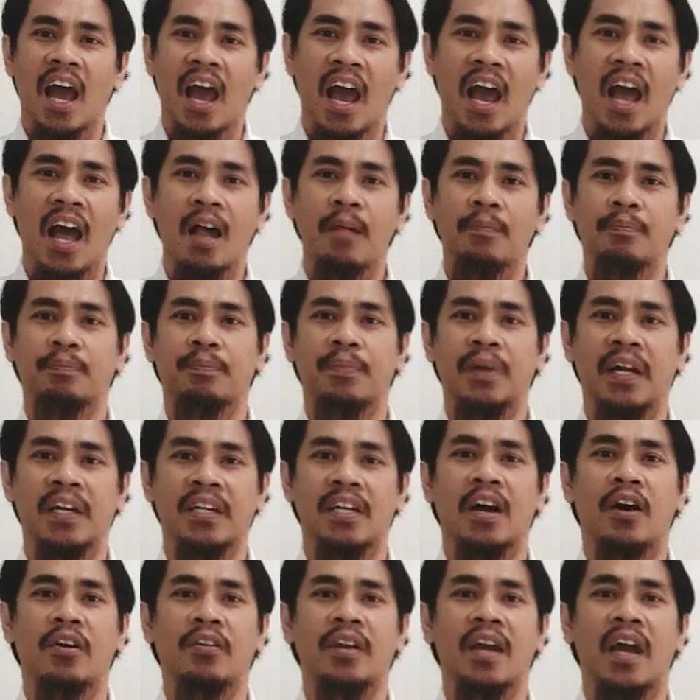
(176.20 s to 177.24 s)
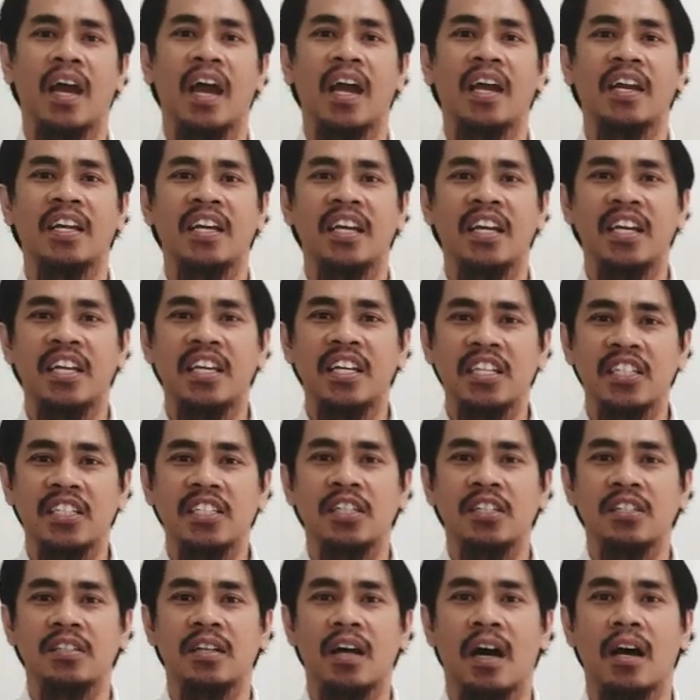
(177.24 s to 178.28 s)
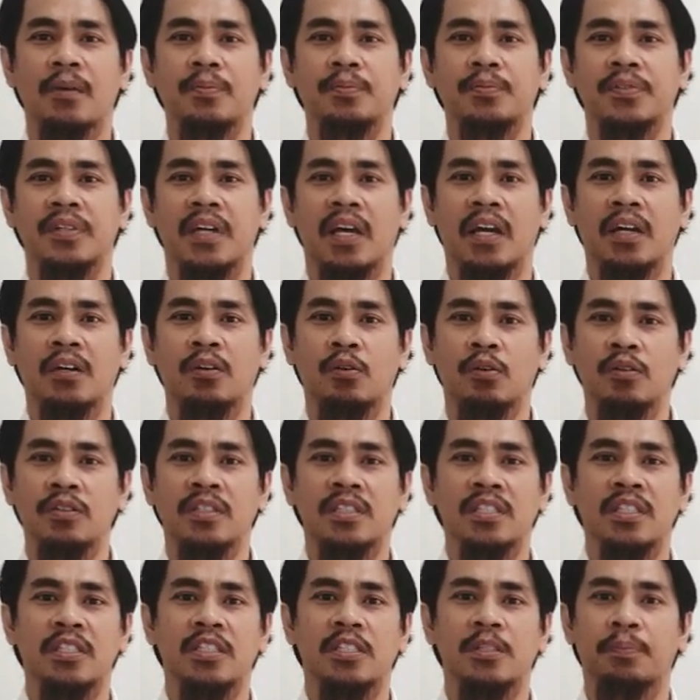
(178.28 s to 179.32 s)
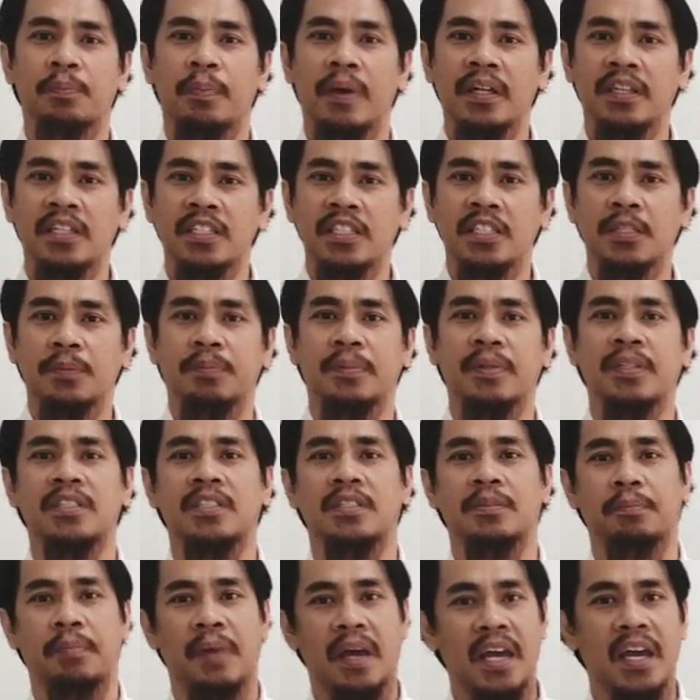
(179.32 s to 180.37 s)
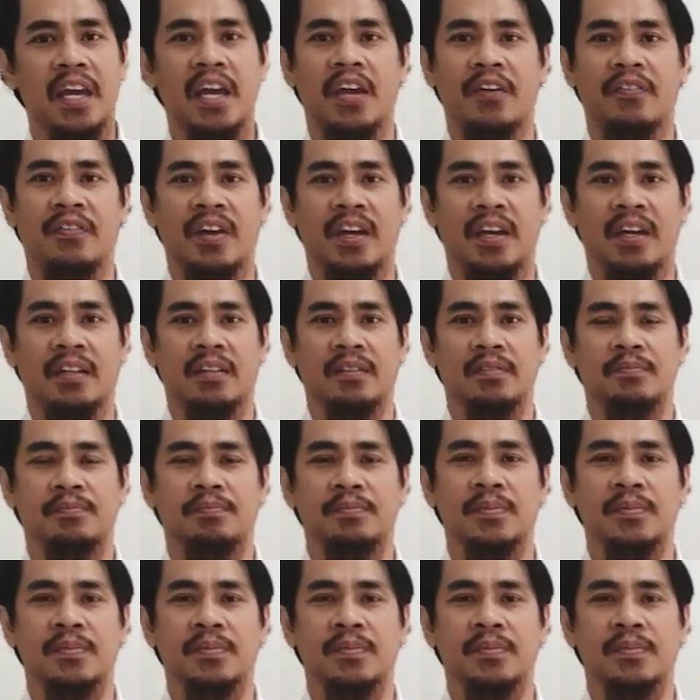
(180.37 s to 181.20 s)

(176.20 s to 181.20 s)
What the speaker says: helped break down any initial doubts and concerns participants may have had,